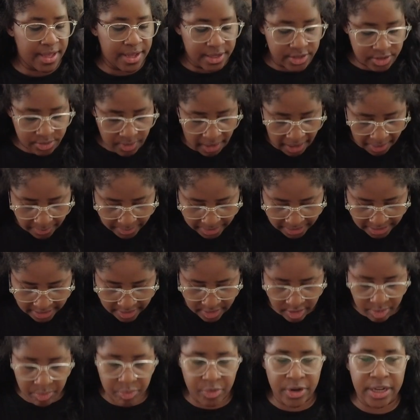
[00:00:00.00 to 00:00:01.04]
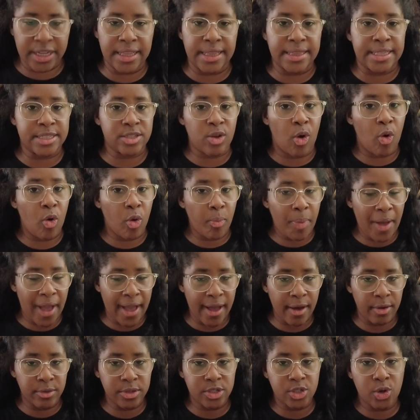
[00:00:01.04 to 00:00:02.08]
So I would either bring this whole
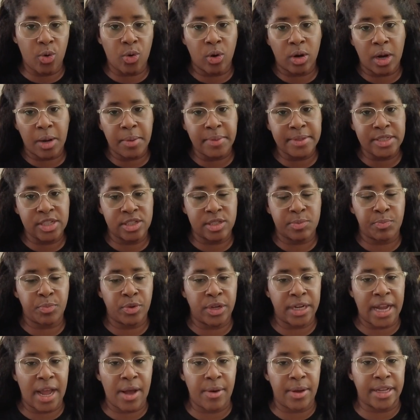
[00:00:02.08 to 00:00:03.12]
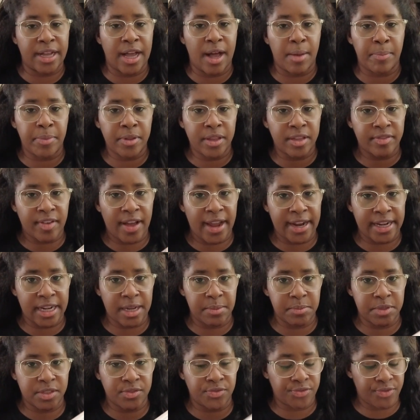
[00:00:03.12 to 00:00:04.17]
pouch, or I would just bring out a couple of
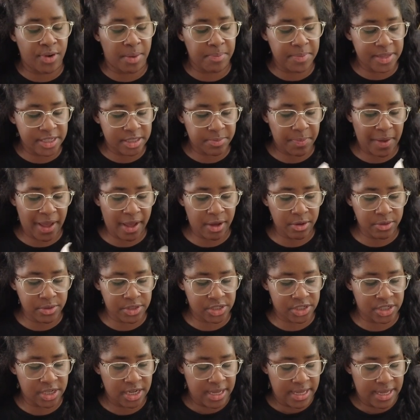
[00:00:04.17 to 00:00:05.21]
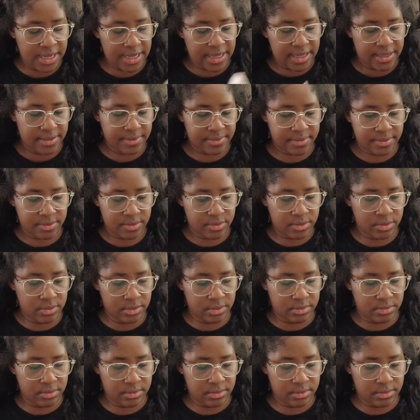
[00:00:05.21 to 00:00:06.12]
items from this pouch. There